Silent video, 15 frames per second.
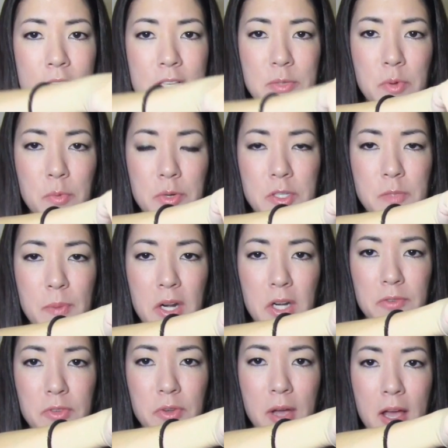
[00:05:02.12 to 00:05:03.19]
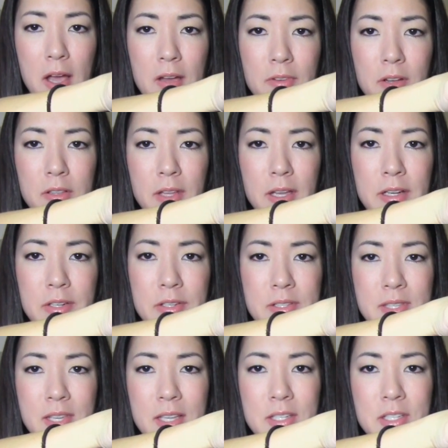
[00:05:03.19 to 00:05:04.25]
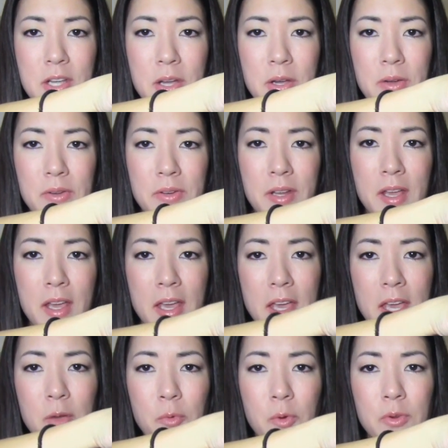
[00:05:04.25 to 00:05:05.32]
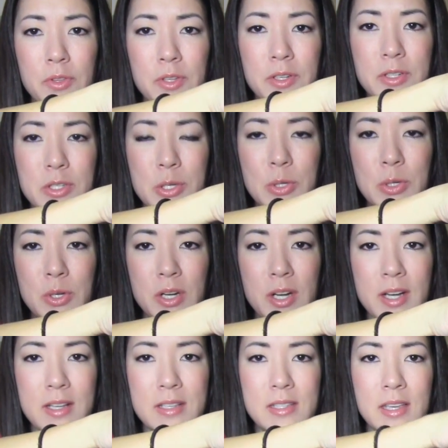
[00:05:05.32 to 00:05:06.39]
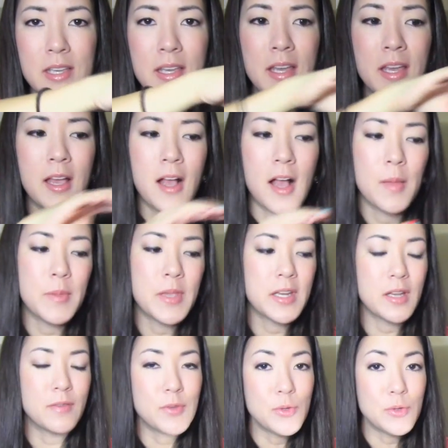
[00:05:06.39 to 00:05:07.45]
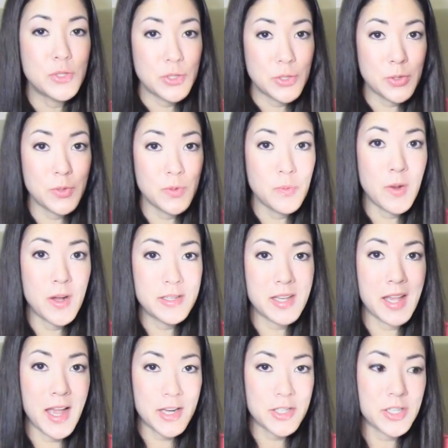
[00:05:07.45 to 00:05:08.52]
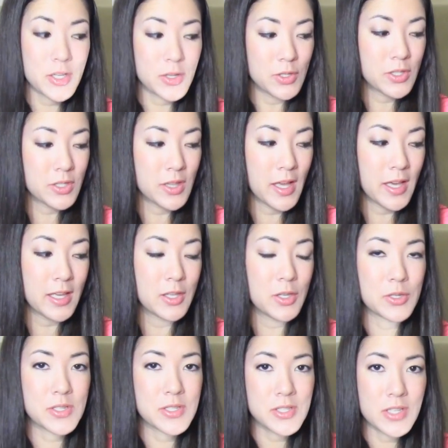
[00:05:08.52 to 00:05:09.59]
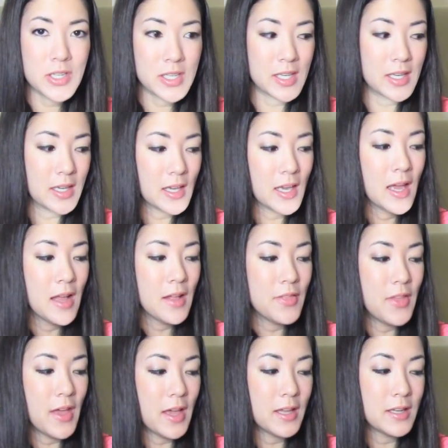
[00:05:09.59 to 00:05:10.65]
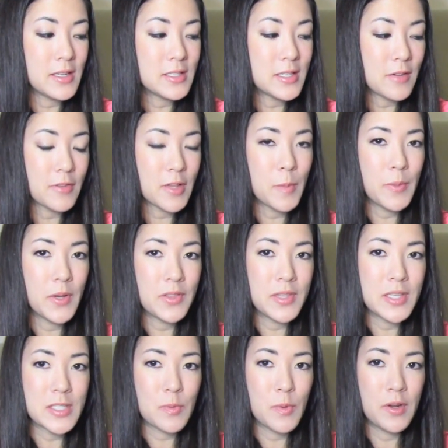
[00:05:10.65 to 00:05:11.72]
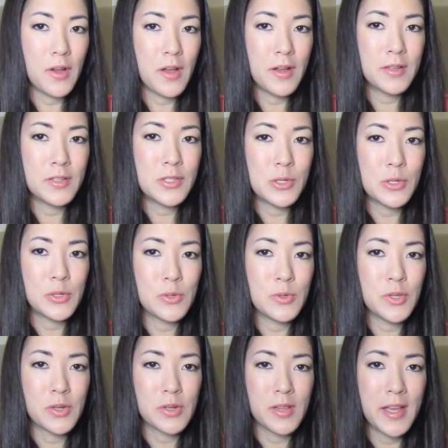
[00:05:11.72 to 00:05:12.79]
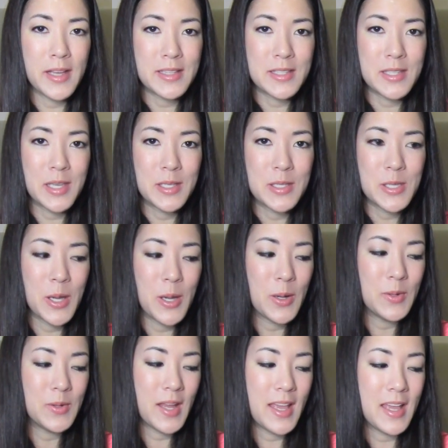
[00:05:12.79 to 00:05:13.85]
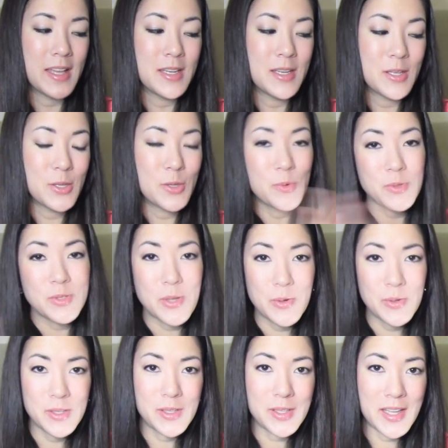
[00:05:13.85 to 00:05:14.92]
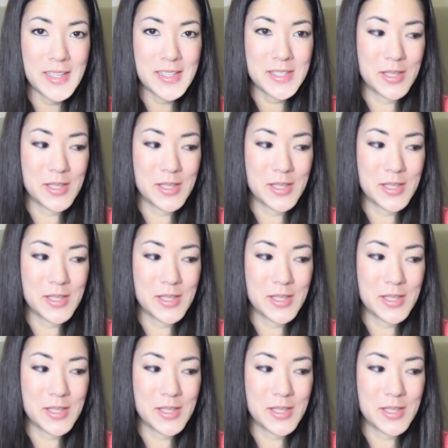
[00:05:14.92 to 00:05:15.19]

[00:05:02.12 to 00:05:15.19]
this one works better if you have a lighter skin tone. It won't look too crazy. I mean, if you do want to actually look like you're Snooki, then definitely put this one on to your light skin tone and you will totally look like